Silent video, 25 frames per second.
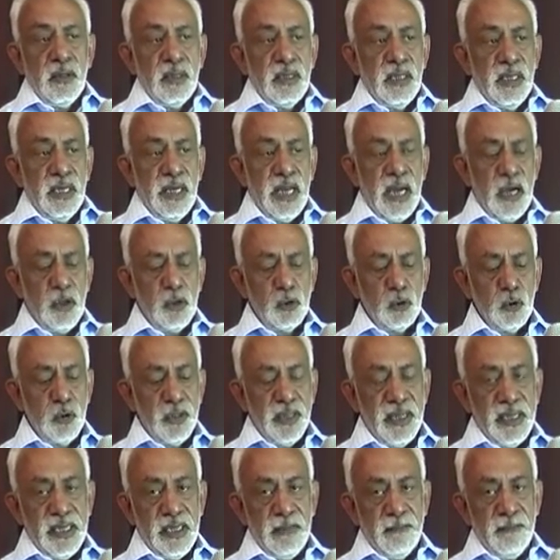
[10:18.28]
Now should
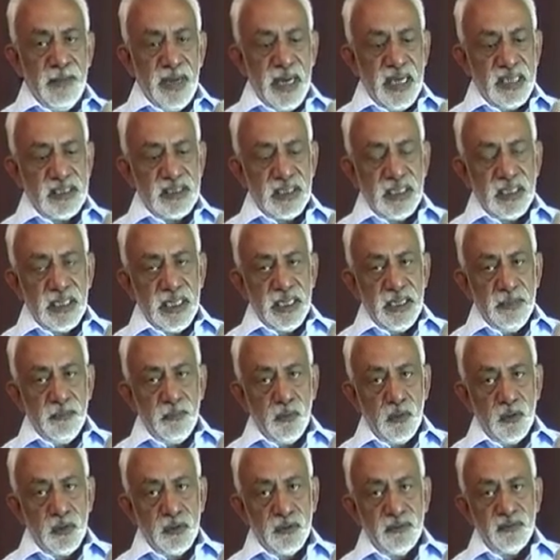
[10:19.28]
any batch at any
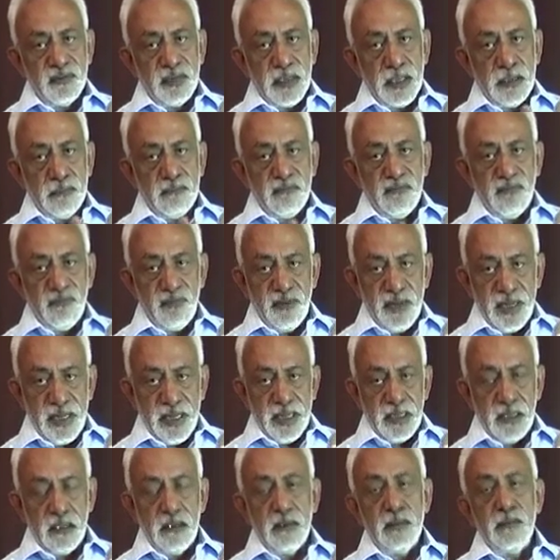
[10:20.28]
point of time
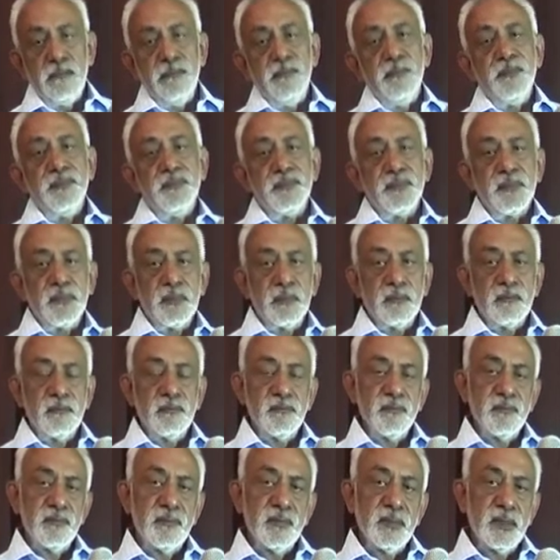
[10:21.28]
fail,
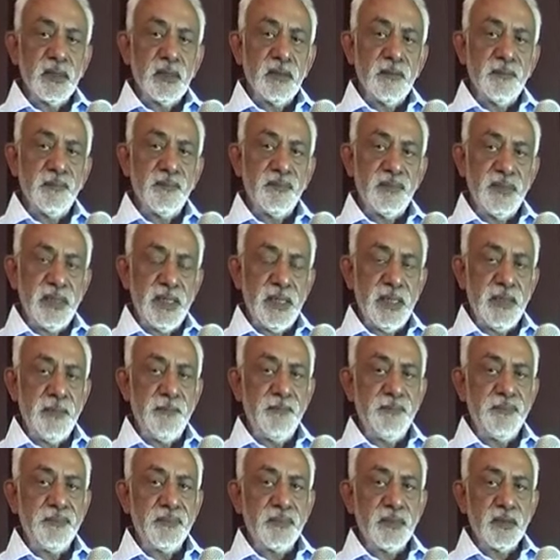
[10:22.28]

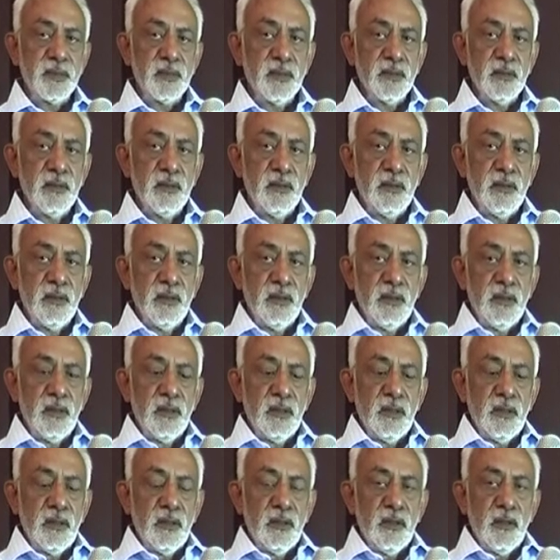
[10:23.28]
then
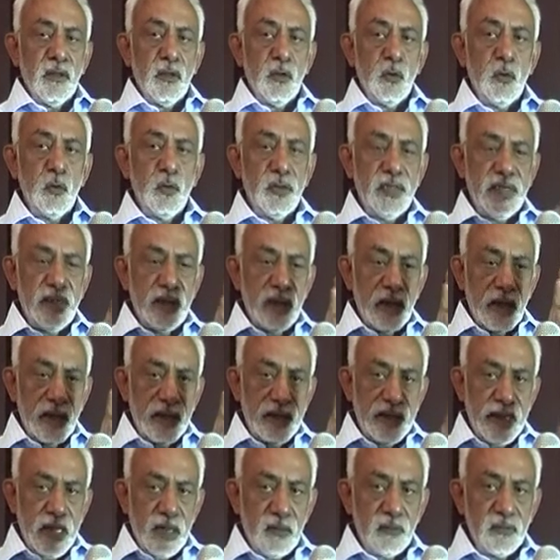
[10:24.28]
you
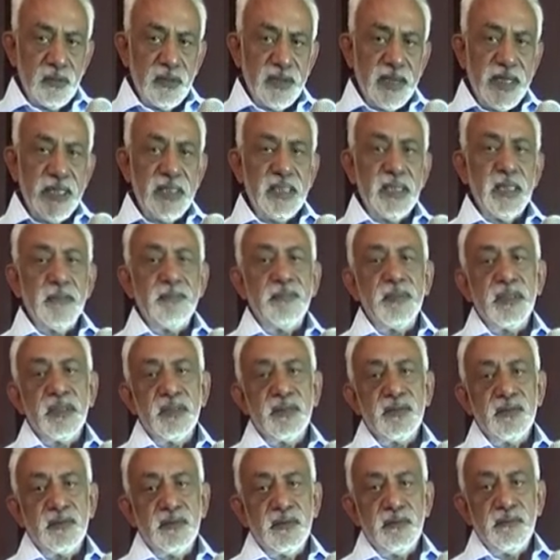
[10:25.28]
downgrade that
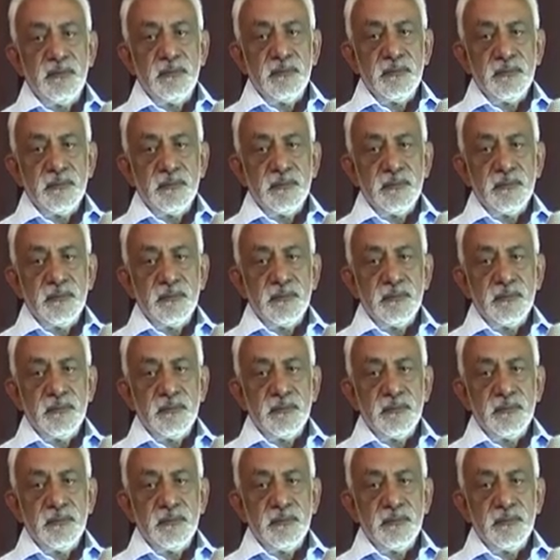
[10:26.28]
person.